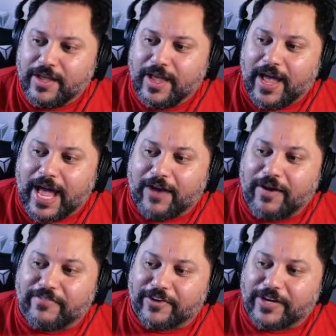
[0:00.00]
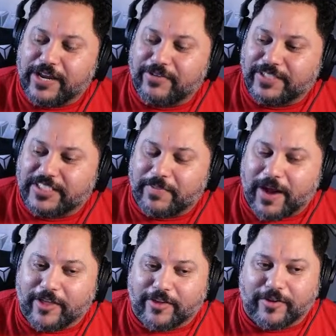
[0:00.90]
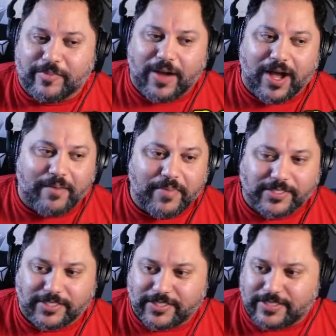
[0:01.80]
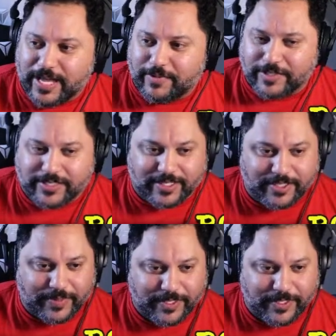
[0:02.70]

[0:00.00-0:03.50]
However, here are some other messages that were sent to me.